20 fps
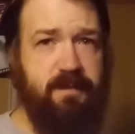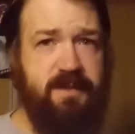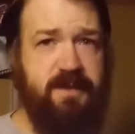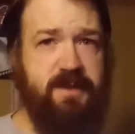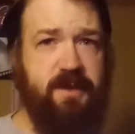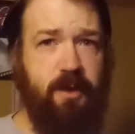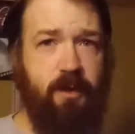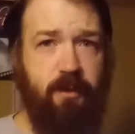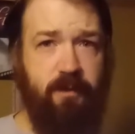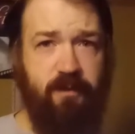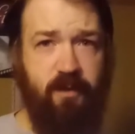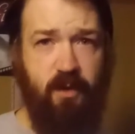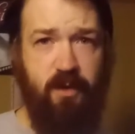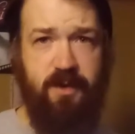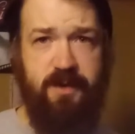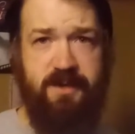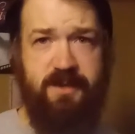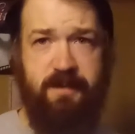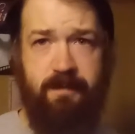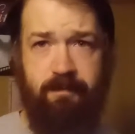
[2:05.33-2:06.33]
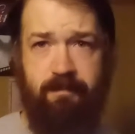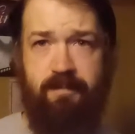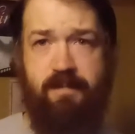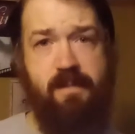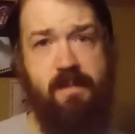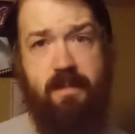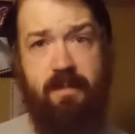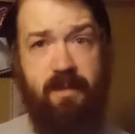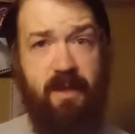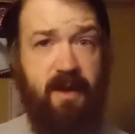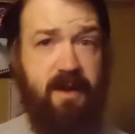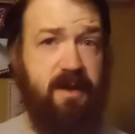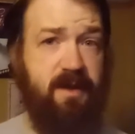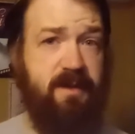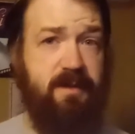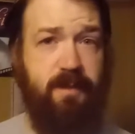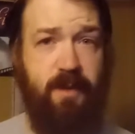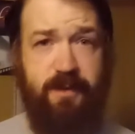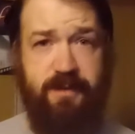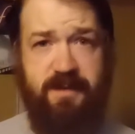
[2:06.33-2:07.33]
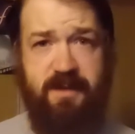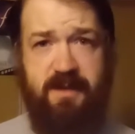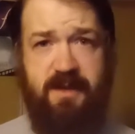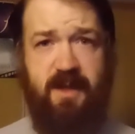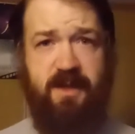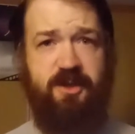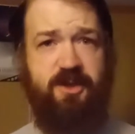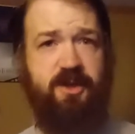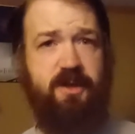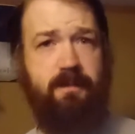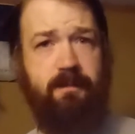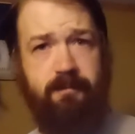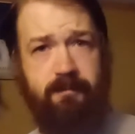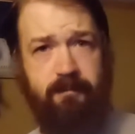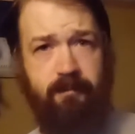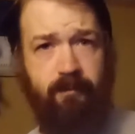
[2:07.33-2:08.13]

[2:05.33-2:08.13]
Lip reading: So of course they get the most attention.